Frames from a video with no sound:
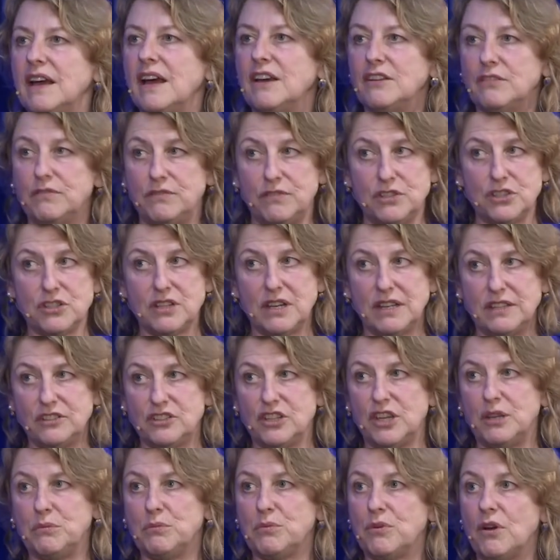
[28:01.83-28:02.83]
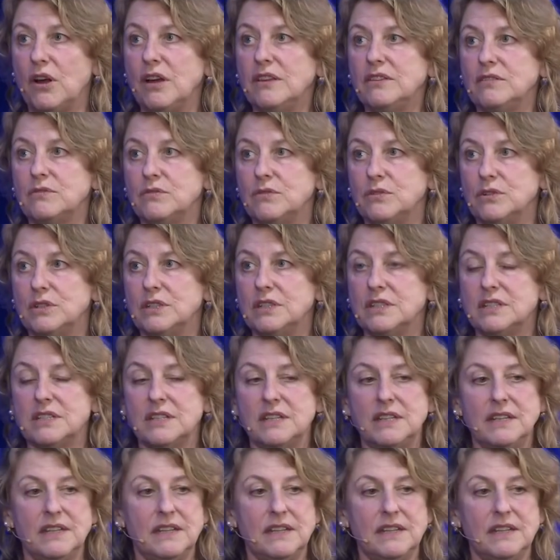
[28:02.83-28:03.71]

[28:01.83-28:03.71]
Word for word: artificially cheap price for it.